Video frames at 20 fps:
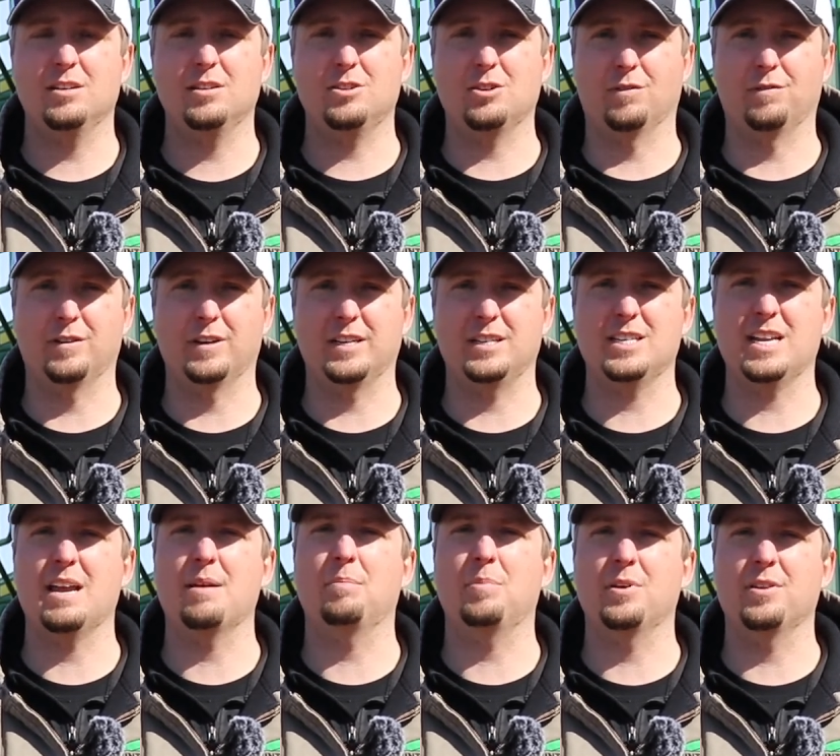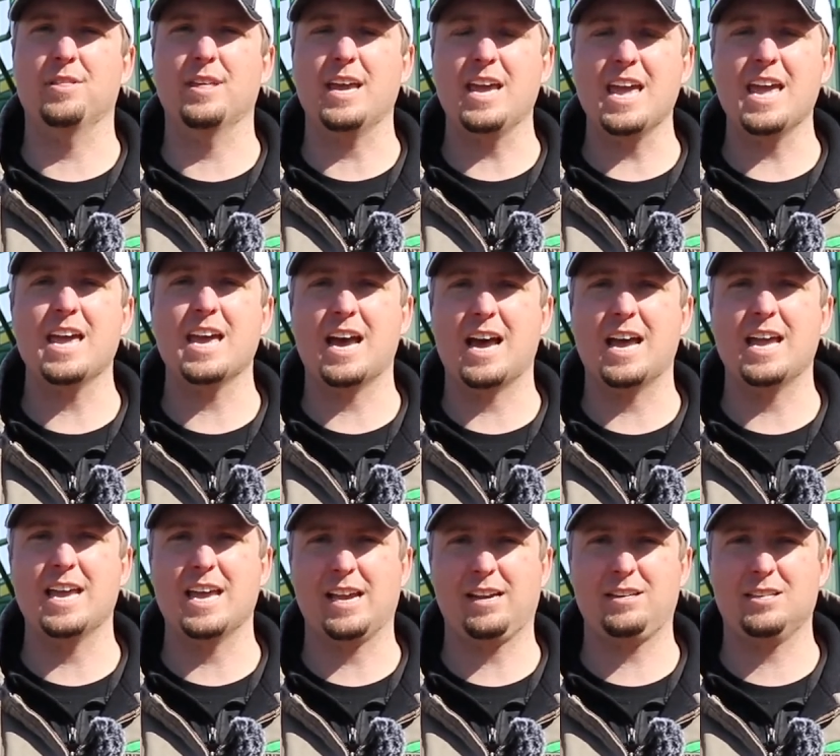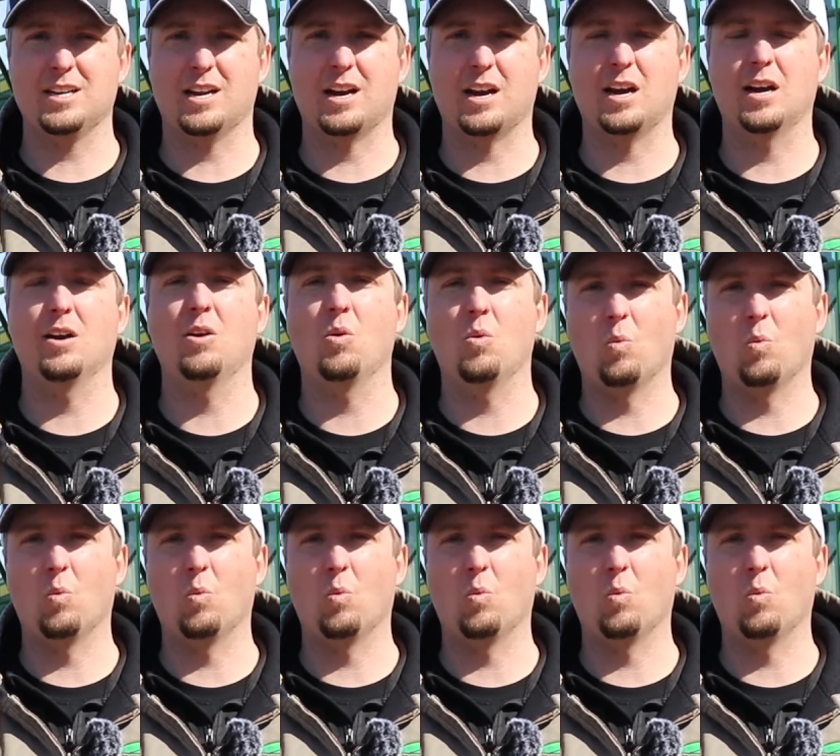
So for example, the AIXR